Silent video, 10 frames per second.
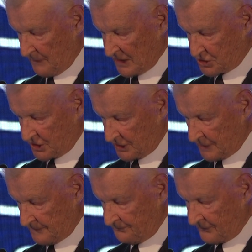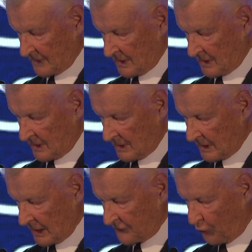mentioned.
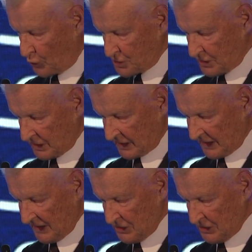Unfortunately,